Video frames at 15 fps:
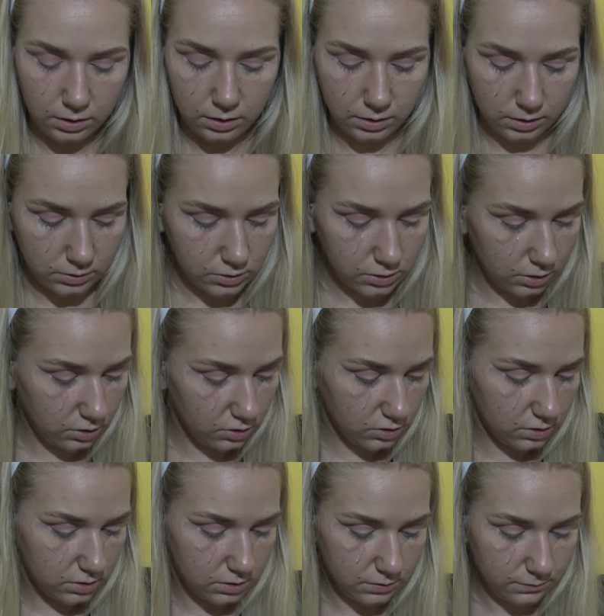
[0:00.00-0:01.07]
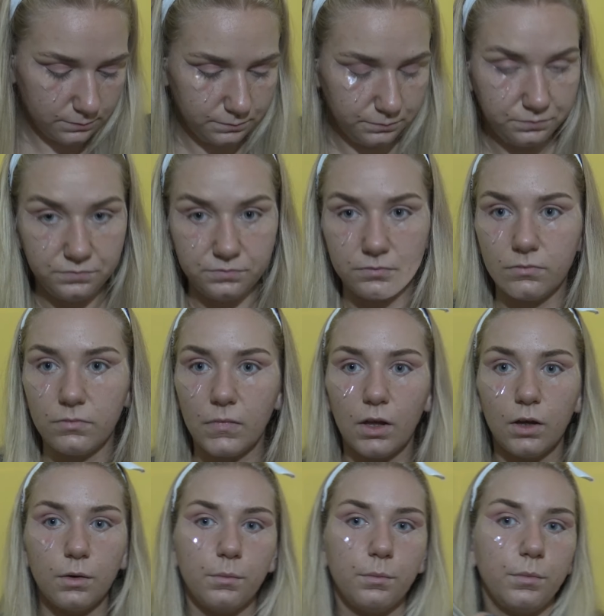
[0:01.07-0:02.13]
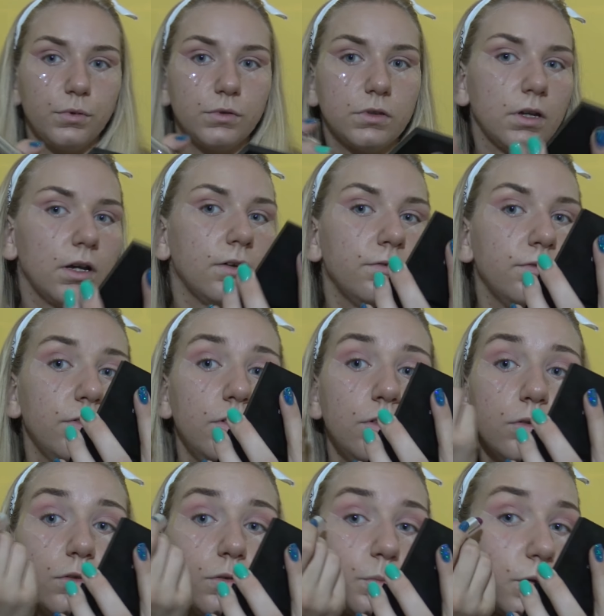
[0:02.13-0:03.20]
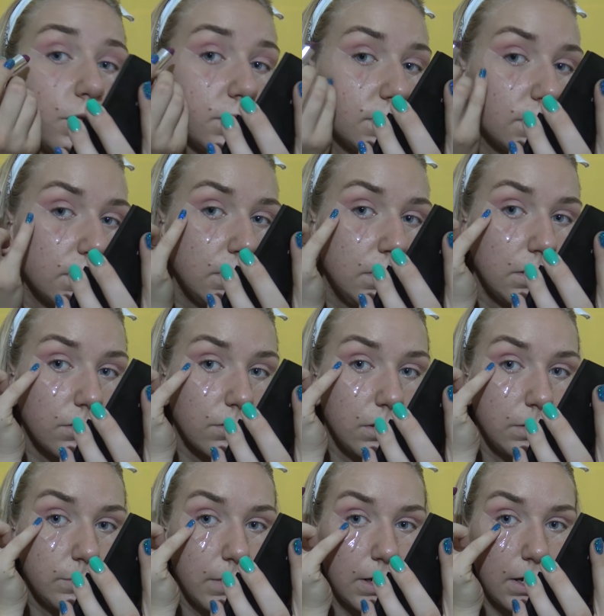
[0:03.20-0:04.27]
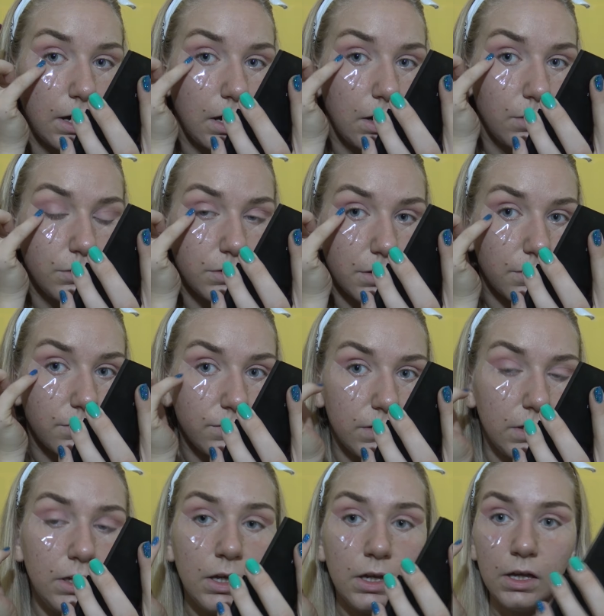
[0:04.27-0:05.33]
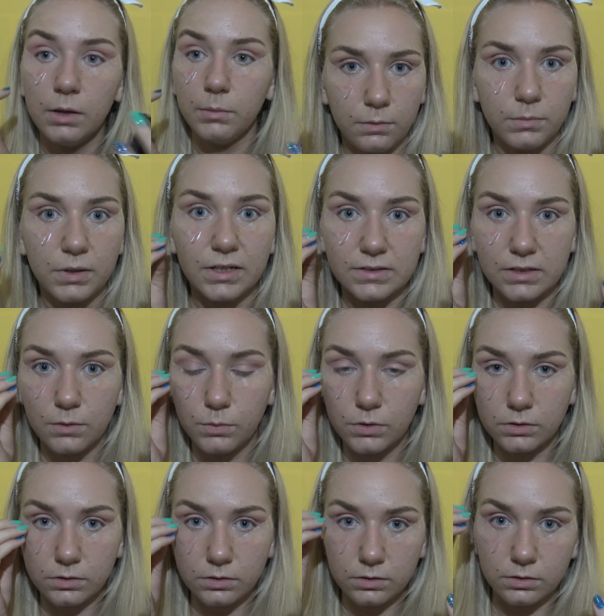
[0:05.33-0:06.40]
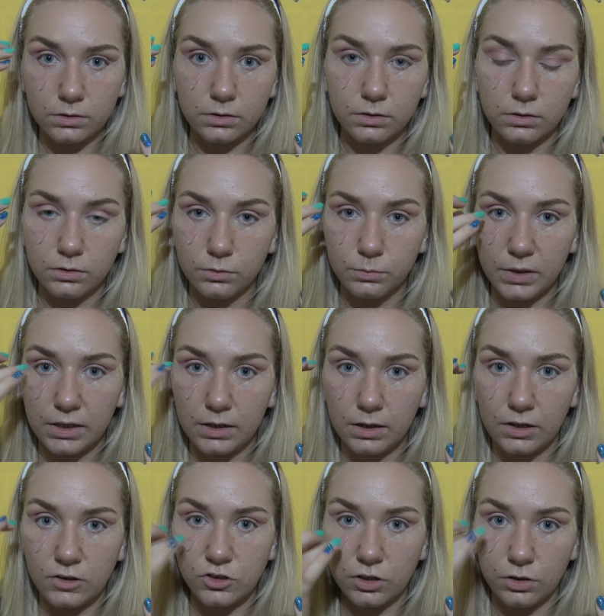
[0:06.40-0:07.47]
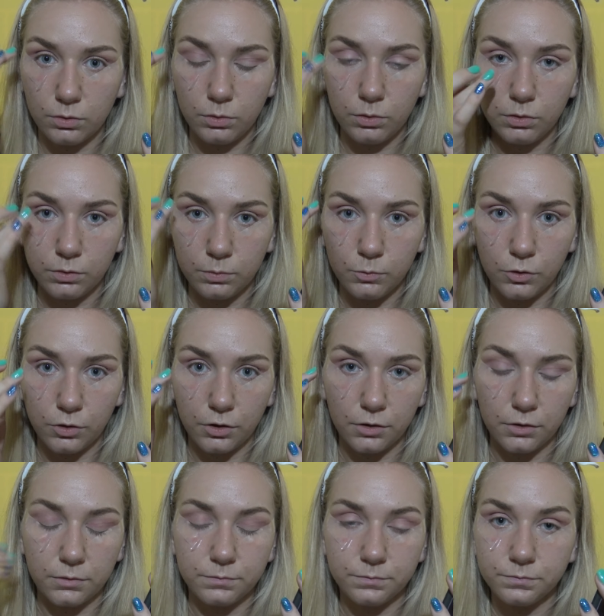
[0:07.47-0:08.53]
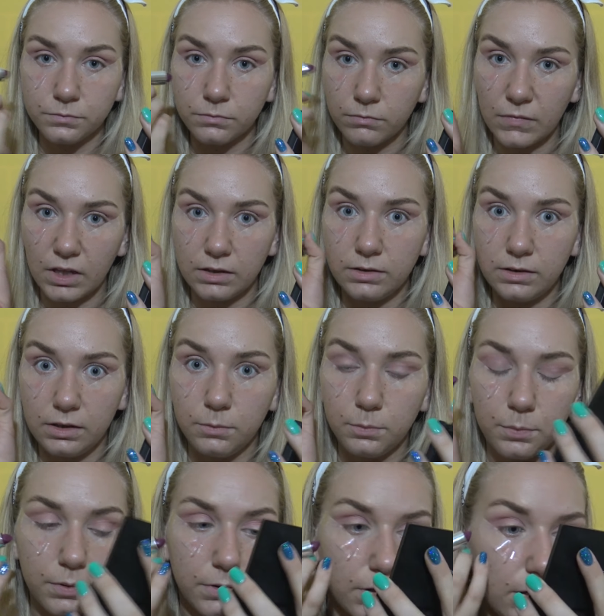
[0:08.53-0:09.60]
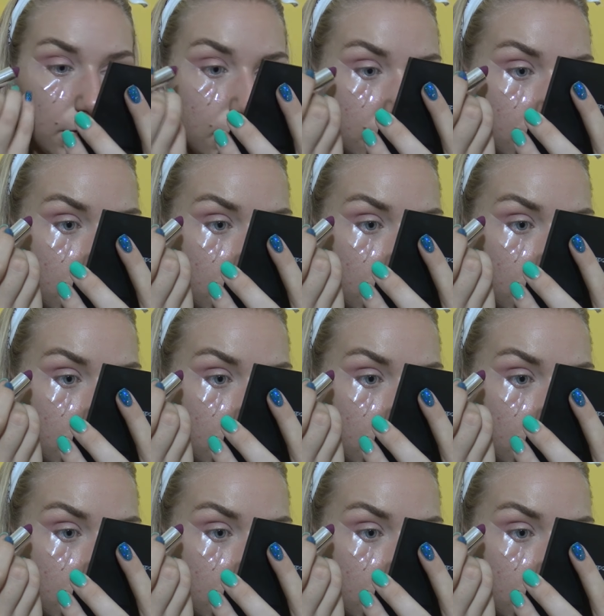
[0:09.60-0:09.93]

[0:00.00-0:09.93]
actually just put a few spots here in my outer V, because I want to make eyeshadow look more deep and